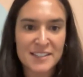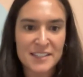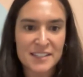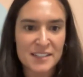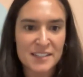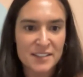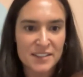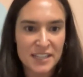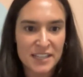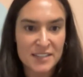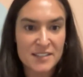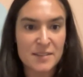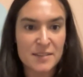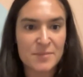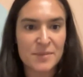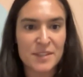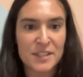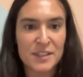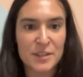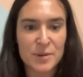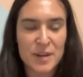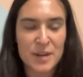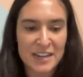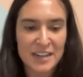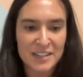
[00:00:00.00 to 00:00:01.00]
And that's something
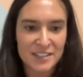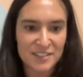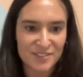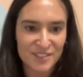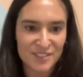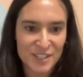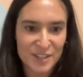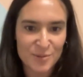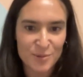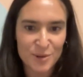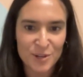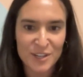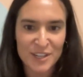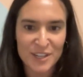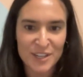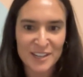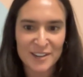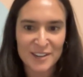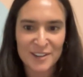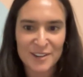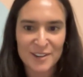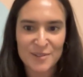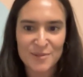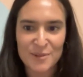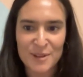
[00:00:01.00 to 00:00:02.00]
that we're actively
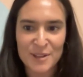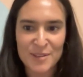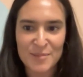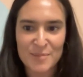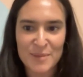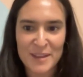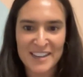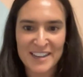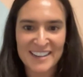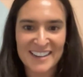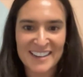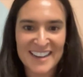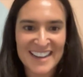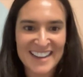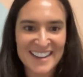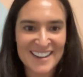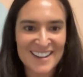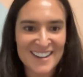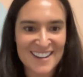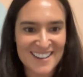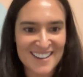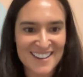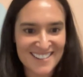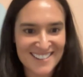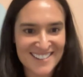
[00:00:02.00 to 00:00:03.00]
working with PANGAIA
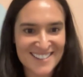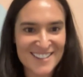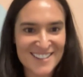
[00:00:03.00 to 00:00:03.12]
on.